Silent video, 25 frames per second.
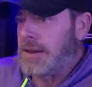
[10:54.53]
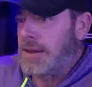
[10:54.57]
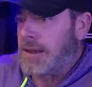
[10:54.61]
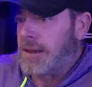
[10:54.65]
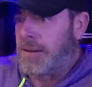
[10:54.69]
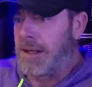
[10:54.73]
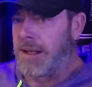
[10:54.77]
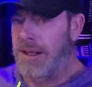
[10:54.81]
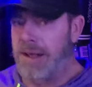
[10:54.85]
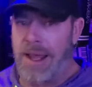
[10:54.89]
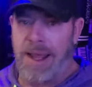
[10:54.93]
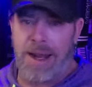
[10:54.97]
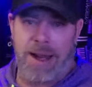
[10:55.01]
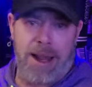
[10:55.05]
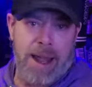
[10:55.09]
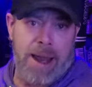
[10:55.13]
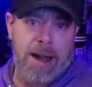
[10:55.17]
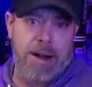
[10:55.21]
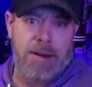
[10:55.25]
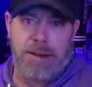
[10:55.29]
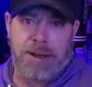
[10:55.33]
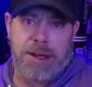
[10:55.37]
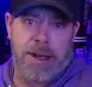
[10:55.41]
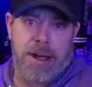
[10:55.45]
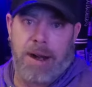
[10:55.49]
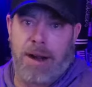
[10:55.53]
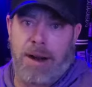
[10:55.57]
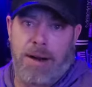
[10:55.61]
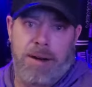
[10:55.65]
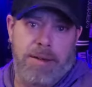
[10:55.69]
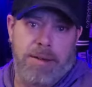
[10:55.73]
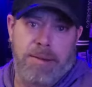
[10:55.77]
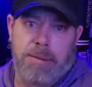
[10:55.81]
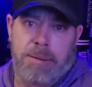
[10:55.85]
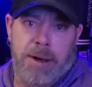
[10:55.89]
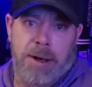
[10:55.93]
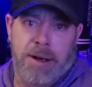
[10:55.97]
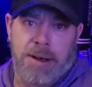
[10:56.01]
I mean, like, I don't care
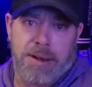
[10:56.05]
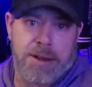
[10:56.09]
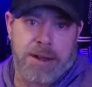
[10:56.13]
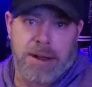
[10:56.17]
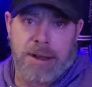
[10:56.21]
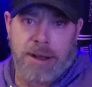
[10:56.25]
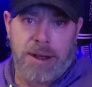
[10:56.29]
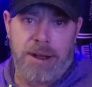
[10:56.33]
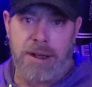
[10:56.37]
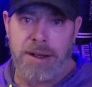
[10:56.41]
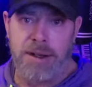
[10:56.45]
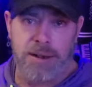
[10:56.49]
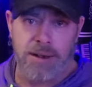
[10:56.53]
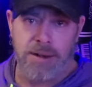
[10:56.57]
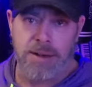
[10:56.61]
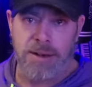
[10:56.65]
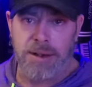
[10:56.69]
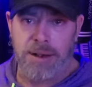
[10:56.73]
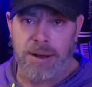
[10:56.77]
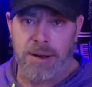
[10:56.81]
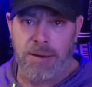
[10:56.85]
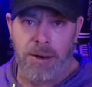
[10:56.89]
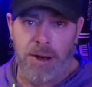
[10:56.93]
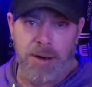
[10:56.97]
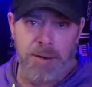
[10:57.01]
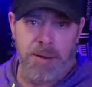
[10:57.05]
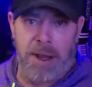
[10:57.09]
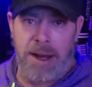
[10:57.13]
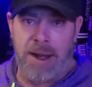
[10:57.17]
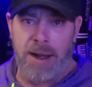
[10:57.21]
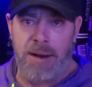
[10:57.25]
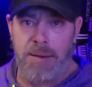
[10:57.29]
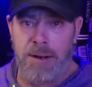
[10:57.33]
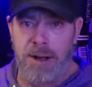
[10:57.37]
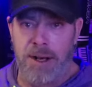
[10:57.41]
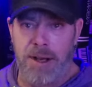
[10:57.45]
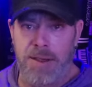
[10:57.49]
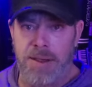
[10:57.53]
personally, you know, what
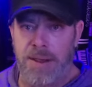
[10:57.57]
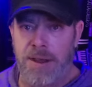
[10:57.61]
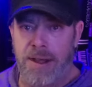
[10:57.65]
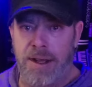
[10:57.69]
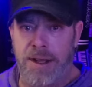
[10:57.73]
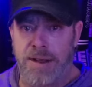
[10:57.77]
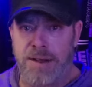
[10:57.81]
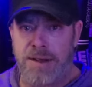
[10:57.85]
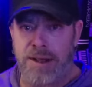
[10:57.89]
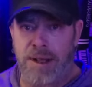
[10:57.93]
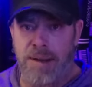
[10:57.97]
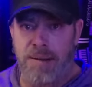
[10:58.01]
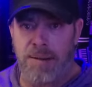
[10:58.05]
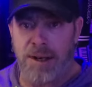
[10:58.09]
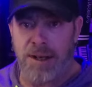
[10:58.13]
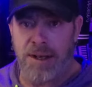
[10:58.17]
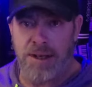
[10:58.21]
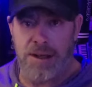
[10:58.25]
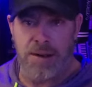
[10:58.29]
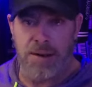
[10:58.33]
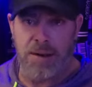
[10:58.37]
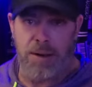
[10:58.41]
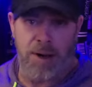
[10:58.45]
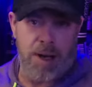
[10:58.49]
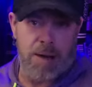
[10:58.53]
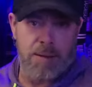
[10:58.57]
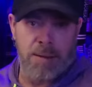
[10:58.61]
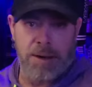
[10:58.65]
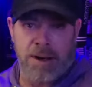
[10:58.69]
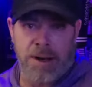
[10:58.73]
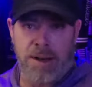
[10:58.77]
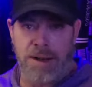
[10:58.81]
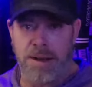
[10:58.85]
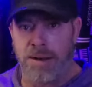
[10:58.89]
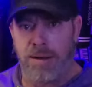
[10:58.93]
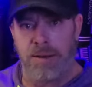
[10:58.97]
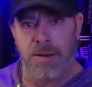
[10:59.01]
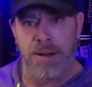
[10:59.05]
anybody thinks. I'm going to do what I'm going
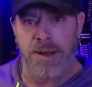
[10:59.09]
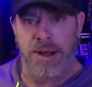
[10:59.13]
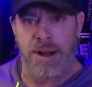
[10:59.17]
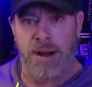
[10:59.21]
to do